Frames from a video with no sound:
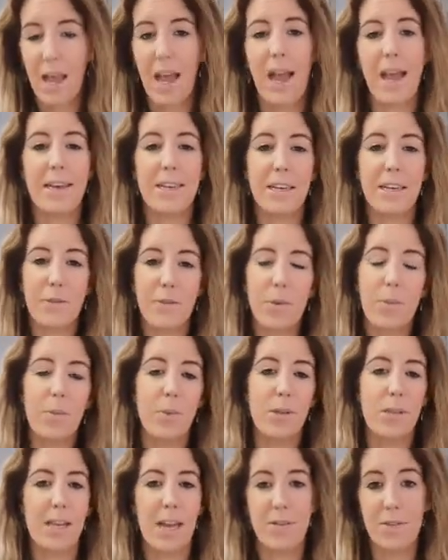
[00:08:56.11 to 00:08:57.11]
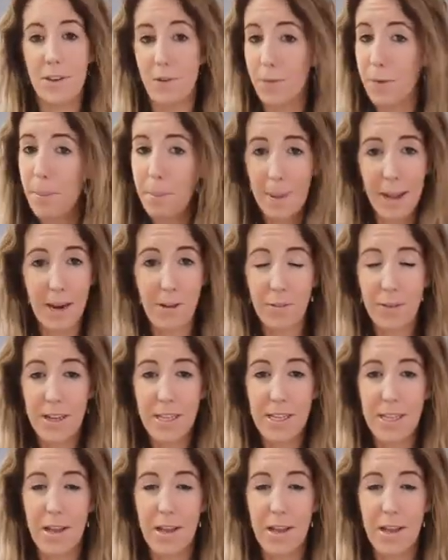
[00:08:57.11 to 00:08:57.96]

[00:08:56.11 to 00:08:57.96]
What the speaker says: and different ones have different benefits.